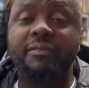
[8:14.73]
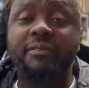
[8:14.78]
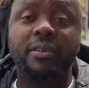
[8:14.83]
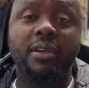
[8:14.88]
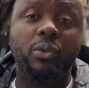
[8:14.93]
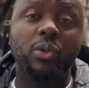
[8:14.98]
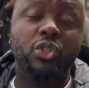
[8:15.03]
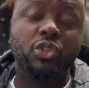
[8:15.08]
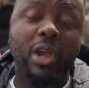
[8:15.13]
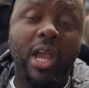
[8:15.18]

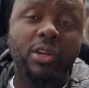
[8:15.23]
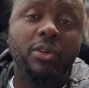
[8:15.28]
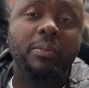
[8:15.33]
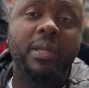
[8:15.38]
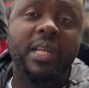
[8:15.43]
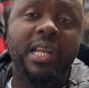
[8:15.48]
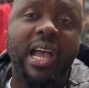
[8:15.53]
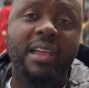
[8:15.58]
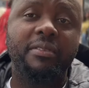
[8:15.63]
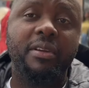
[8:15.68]
We try to
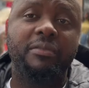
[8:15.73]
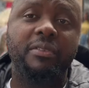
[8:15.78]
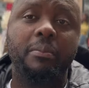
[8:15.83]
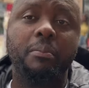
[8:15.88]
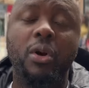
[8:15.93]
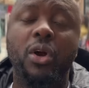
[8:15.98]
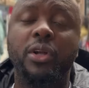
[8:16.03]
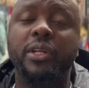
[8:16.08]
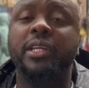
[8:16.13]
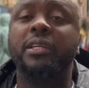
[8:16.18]
be live every
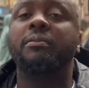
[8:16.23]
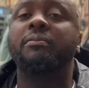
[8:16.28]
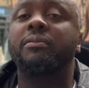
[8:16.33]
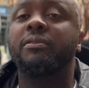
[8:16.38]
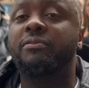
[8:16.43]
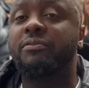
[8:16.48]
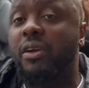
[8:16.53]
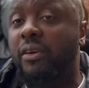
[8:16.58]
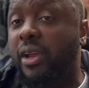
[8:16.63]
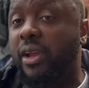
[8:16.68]
morning.
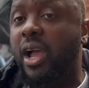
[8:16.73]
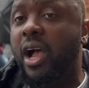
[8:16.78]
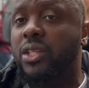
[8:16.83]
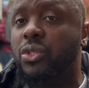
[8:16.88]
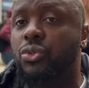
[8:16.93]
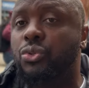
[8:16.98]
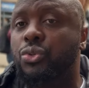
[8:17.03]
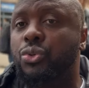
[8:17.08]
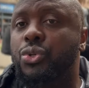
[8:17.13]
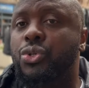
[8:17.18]
Very hard
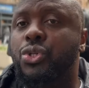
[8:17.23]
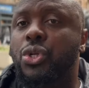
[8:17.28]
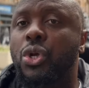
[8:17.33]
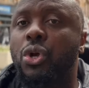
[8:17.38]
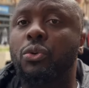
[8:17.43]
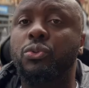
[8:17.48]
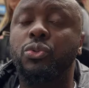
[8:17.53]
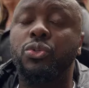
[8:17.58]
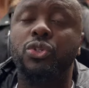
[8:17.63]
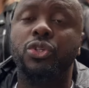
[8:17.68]
to do
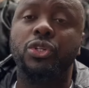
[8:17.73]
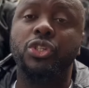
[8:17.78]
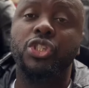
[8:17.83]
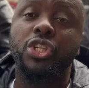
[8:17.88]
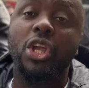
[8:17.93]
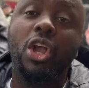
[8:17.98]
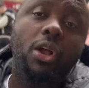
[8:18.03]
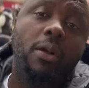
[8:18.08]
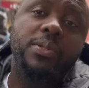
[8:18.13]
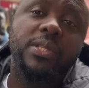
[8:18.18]
so due to the
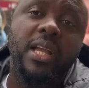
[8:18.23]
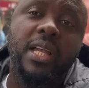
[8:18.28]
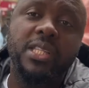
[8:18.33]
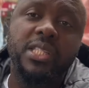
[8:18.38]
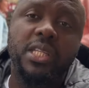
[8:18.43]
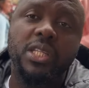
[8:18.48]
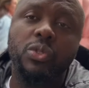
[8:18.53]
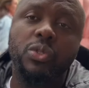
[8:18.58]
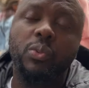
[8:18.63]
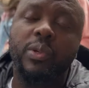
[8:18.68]

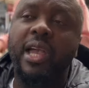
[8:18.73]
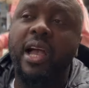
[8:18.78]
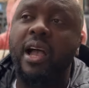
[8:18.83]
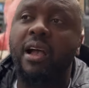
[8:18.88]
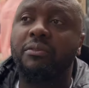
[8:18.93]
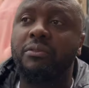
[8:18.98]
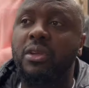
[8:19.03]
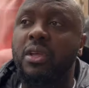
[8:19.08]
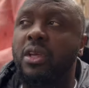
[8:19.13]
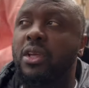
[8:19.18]
circumstances we
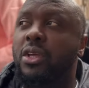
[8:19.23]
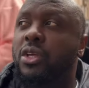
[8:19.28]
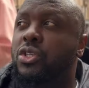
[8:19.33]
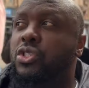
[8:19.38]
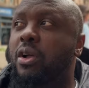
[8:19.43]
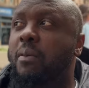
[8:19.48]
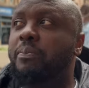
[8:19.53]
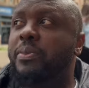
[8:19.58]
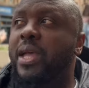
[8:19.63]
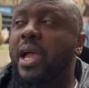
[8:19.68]
have.
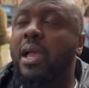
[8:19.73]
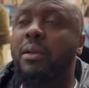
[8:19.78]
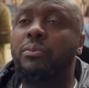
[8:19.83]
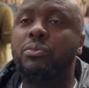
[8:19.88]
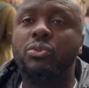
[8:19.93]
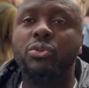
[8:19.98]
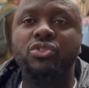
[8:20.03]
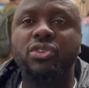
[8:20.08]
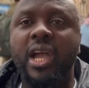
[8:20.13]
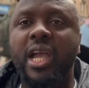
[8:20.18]

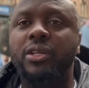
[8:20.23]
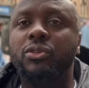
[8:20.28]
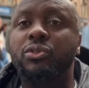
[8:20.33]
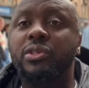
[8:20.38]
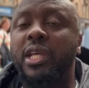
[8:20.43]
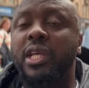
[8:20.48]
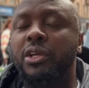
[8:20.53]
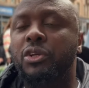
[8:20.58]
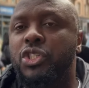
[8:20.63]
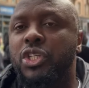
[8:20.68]
Sometimes we try to
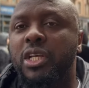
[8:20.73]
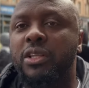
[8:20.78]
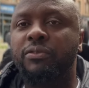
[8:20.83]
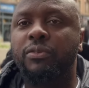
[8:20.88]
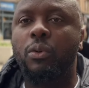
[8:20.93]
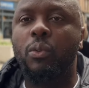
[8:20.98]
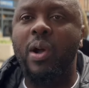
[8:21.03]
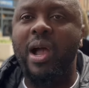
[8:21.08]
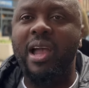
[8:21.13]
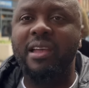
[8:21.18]
negotiate
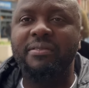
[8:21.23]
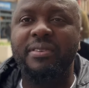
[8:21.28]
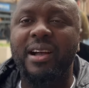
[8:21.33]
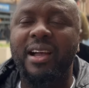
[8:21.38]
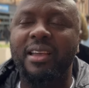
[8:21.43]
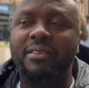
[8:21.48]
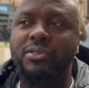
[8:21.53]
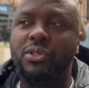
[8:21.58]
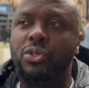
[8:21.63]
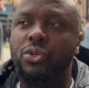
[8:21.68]
for
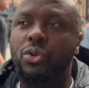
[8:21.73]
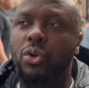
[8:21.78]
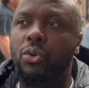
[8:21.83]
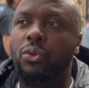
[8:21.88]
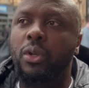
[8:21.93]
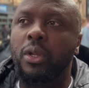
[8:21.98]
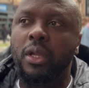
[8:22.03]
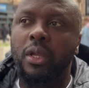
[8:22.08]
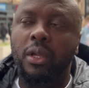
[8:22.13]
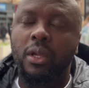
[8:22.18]
Wi-Fis, you know.